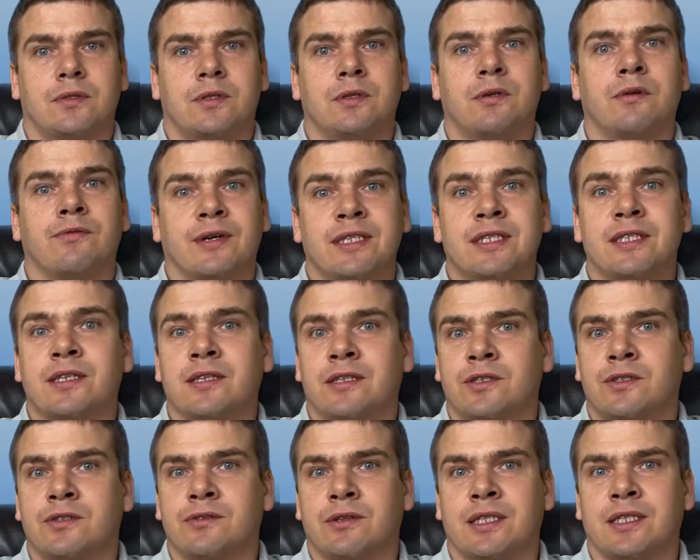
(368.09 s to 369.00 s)
So if raising
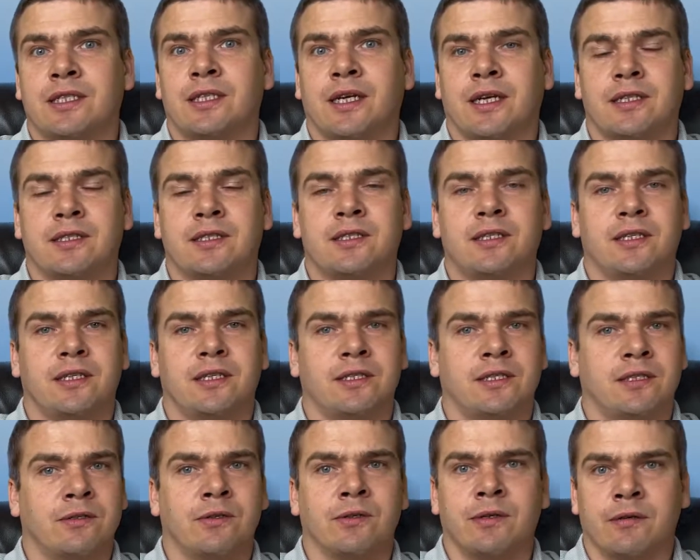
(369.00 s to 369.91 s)
the stress test
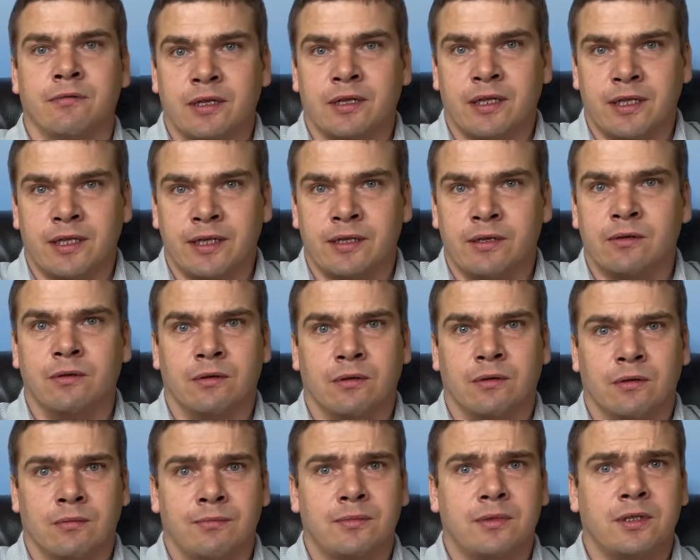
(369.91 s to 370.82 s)
isn't going to really
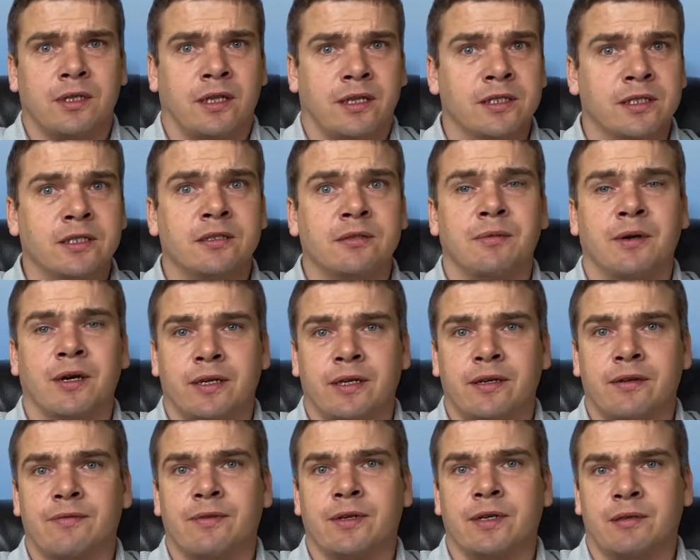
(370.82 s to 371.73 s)
cool London's
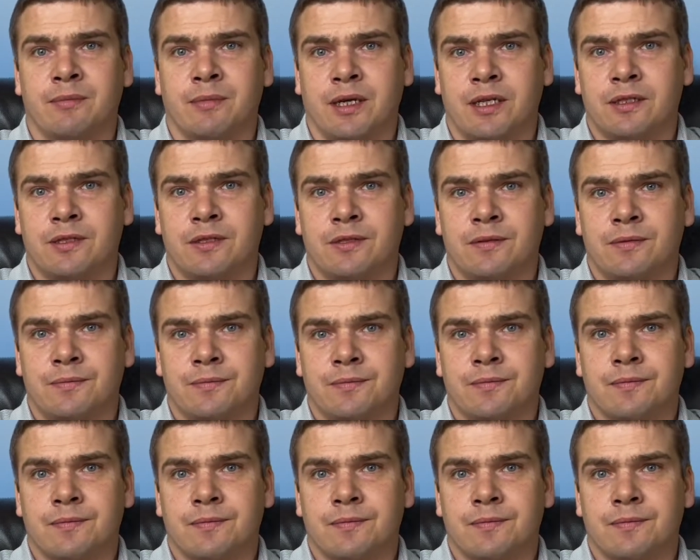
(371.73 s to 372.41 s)
market very much,